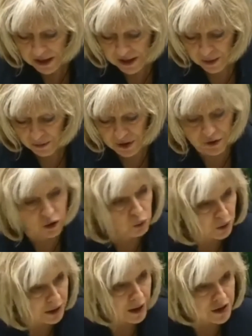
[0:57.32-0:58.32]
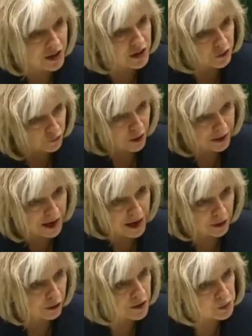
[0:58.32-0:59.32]
is something that will identify
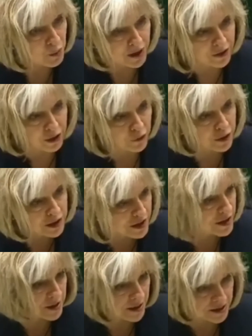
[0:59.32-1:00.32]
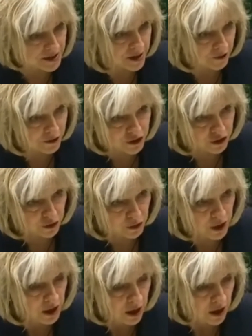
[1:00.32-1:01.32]
areas where they feel it is necessary to